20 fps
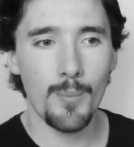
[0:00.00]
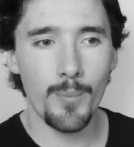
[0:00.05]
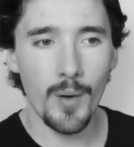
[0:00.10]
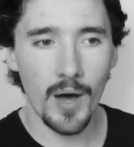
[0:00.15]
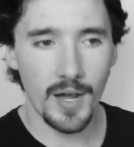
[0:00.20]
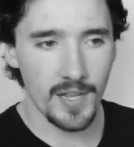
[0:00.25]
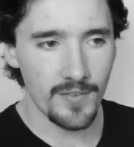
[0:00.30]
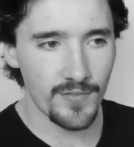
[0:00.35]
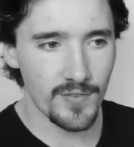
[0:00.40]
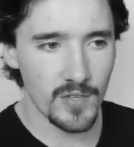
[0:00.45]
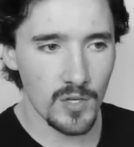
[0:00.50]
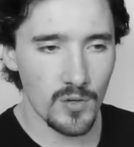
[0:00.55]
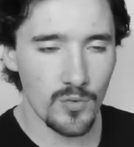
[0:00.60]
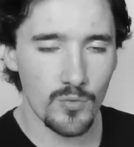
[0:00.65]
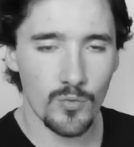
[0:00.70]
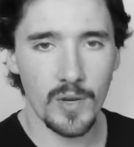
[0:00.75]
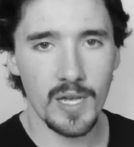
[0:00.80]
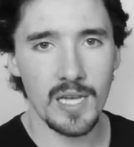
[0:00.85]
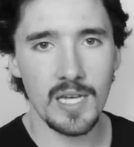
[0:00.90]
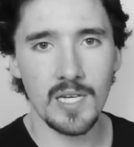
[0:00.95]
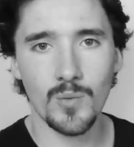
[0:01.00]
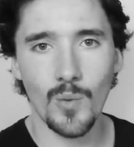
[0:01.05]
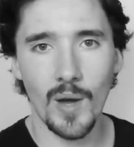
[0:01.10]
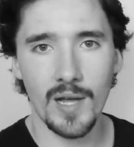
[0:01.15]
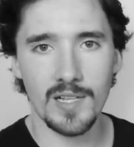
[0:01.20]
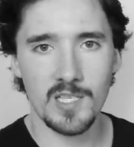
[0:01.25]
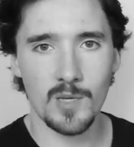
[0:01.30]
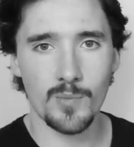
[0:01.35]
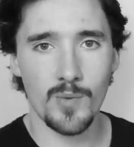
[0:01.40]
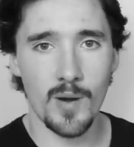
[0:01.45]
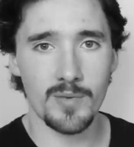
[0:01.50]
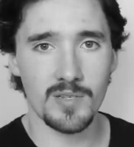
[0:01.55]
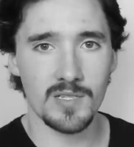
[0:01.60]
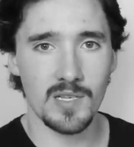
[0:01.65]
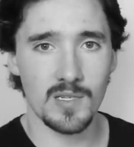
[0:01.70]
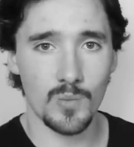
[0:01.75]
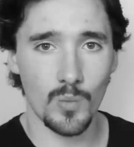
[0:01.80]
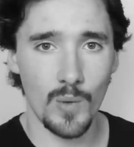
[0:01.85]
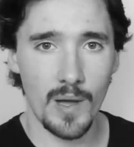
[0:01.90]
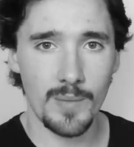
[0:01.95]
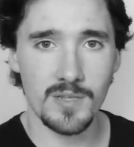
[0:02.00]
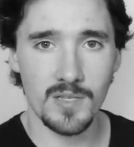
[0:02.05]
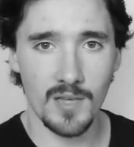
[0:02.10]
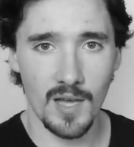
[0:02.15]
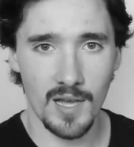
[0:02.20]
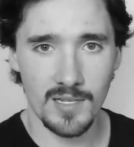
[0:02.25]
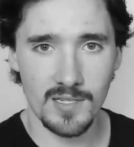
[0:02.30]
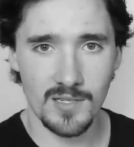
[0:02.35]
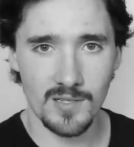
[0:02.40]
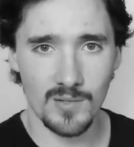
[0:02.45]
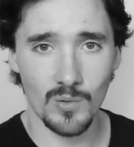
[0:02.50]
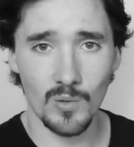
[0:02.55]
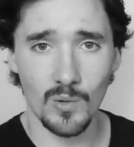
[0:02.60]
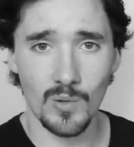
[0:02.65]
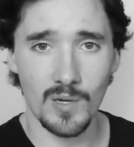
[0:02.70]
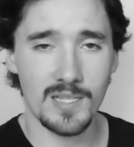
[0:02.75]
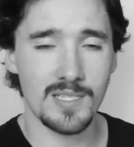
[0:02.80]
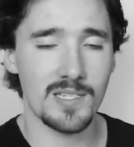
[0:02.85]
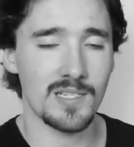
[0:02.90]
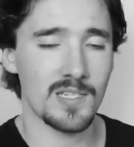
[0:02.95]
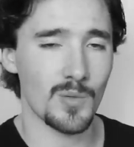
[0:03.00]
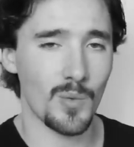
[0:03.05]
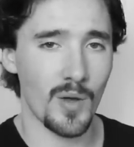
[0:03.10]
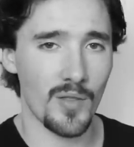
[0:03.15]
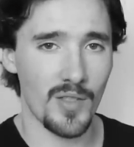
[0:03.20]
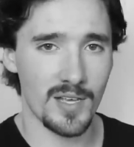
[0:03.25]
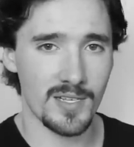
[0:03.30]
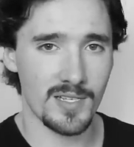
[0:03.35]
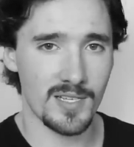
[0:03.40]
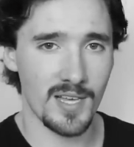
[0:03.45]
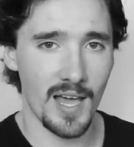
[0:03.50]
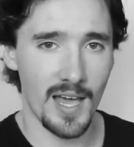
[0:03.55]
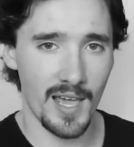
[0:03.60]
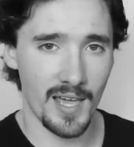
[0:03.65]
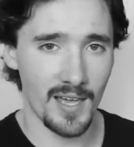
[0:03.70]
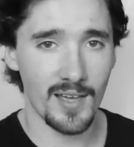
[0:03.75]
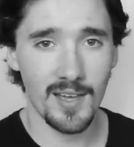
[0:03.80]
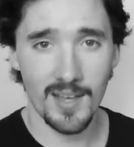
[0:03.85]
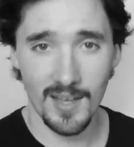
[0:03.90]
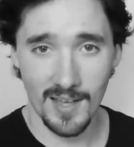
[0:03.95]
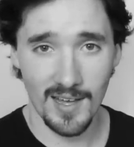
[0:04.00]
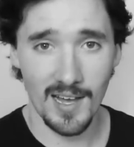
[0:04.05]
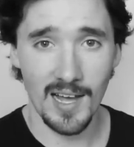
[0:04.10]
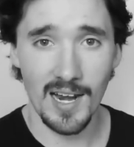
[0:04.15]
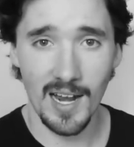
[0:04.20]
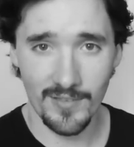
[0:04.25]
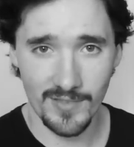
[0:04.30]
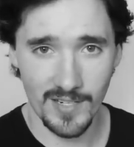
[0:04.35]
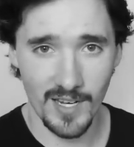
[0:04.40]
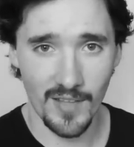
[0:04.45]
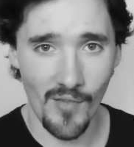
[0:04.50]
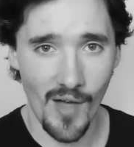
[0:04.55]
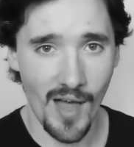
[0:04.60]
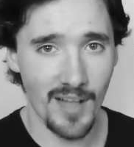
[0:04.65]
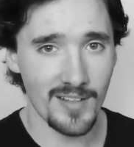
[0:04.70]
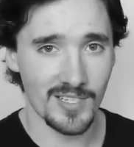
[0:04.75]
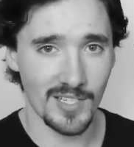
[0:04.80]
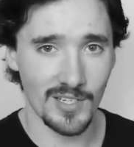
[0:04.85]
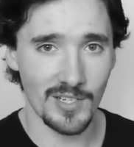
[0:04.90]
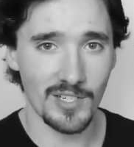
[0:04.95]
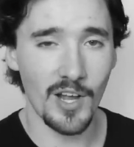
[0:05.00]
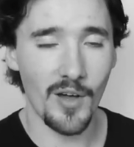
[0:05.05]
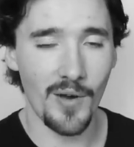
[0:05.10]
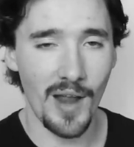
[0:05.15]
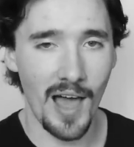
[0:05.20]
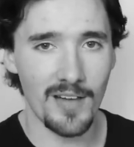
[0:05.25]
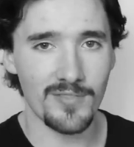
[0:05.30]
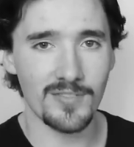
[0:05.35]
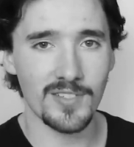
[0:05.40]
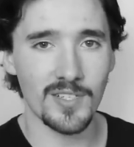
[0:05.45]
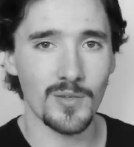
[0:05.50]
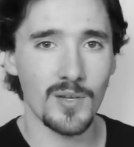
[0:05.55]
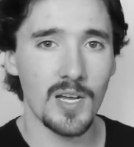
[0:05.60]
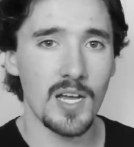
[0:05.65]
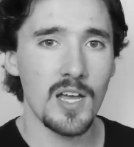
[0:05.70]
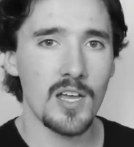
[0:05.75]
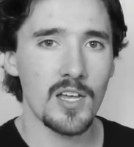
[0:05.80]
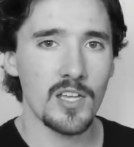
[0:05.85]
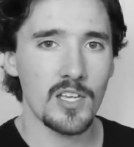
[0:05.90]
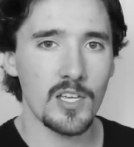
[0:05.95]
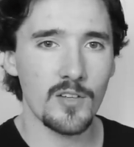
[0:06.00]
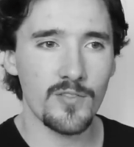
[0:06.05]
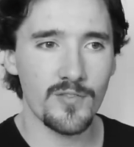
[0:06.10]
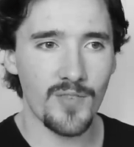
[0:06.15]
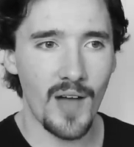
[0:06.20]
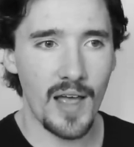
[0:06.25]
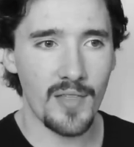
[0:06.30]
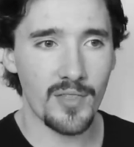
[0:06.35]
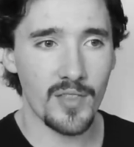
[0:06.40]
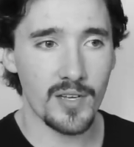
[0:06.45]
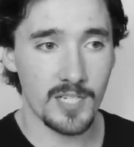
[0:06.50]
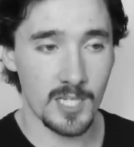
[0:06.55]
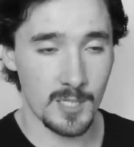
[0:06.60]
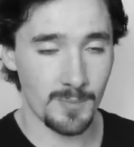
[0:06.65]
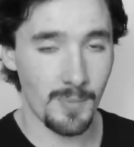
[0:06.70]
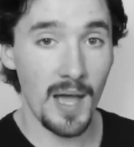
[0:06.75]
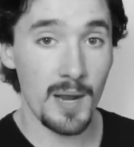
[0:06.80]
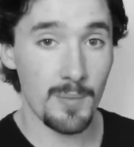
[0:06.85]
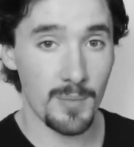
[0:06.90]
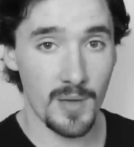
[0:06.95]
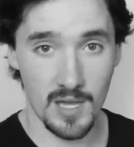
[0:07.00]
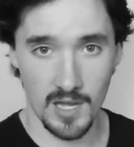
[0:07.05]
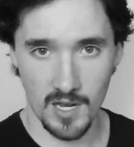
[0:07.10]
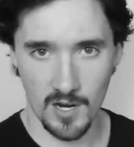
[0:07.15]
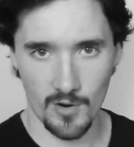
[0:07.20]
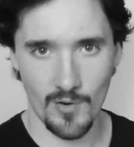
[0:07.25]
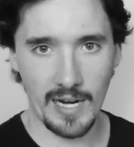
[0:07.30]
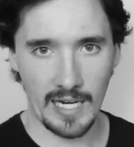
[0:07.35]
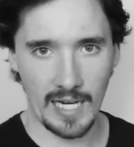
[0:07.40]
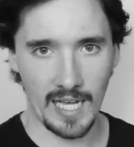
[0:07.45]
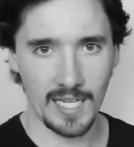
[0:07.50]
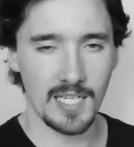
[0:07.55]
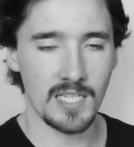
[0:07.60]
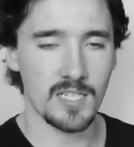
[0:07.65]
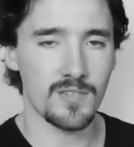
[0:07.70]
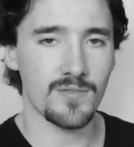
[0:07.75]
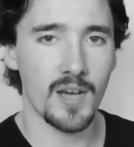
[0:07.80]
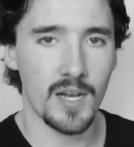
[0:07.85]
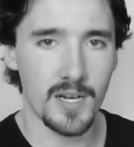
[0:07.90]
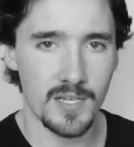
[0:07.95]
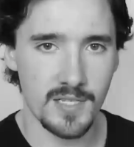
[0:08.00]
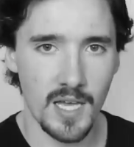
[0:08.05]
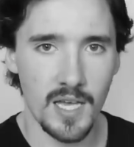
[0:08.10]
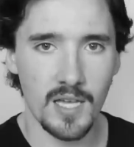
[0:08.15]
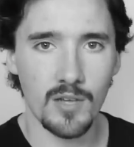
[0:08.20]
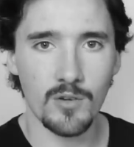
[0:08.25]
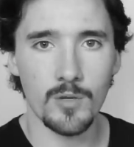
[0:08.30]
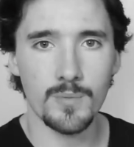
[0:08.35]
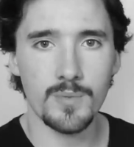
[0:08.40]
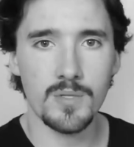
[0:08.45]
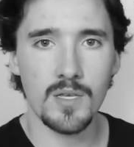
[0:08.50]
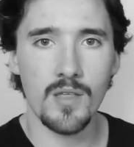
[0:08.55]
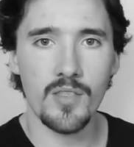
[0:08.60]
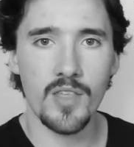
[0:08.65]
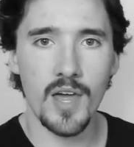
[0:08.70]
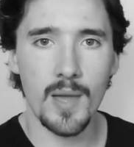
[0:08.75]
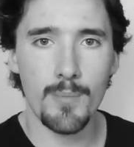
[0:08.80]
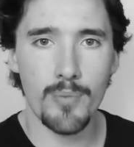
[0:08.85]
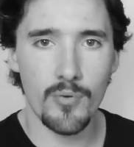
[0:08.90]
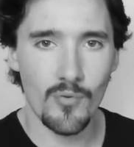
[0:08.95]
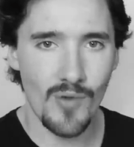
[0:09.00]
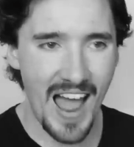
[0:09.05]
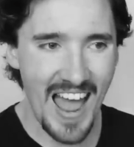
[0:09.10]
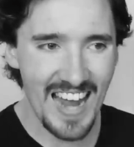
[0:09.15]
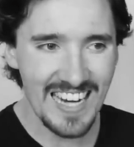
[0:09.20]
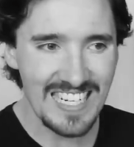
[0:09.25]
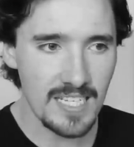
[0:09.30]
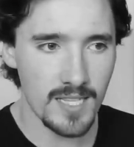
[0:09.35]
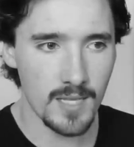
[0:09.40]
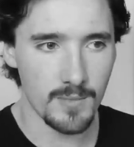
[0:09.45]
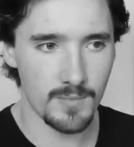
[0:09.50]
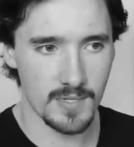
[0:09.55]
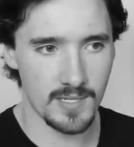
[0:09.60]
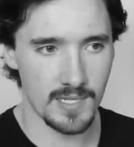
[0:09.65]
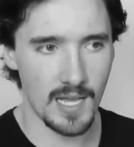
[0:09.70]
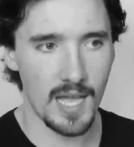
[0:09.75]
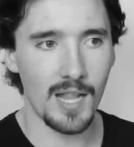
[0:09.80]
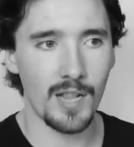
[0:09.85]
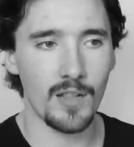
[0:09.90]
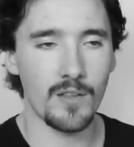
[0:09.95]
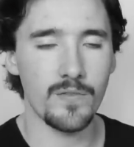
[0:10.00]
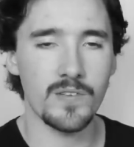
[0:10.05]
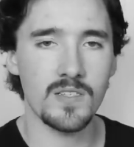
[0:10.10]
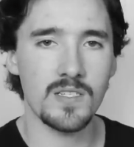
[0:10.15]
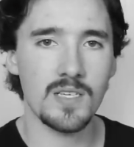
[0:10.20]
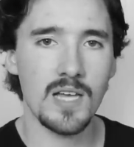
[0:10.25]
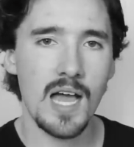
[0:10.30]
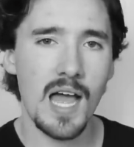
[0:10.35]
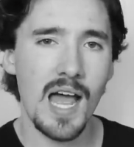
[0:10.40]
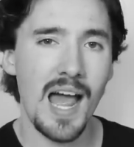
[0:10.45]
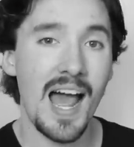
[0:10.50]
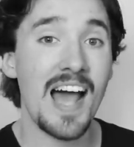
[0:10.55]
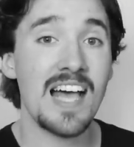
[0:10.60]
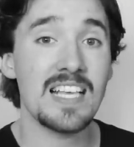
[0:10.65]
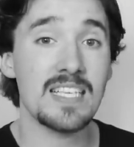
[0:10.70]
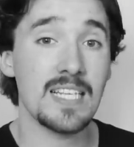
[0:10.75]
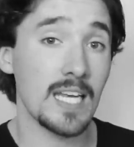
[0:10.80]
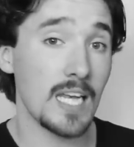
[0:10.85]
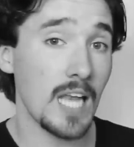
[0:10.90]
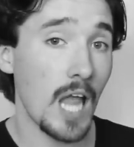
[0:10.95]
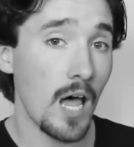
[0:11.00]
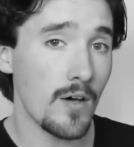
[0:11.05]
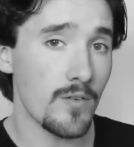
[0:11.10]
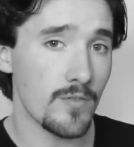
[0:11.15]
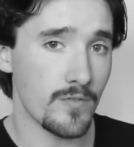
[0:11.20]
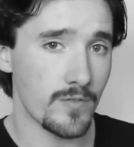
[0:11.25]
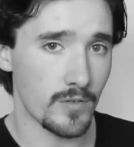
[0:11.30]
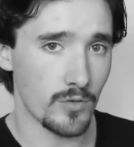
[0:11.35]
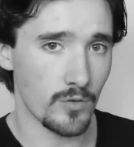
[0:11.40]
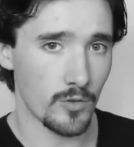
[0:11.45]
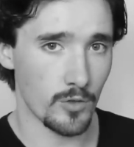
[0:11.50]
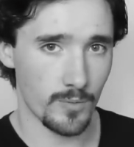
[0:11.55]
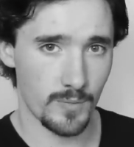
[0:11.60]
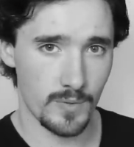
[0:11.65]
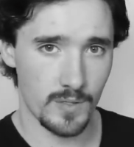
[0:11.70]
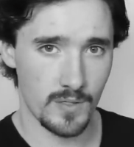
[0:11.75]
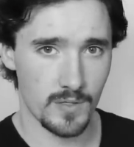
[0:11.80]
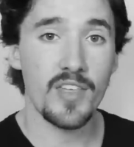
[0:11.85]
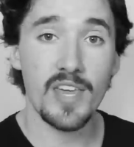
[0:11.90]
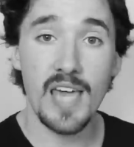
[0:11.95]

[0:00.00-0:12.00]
But if you read white supremacist websites or listen to what they say, and I've done that so you don't have to, you'll find that despite being correctly identified as hate groups, they brand themselves as love groups.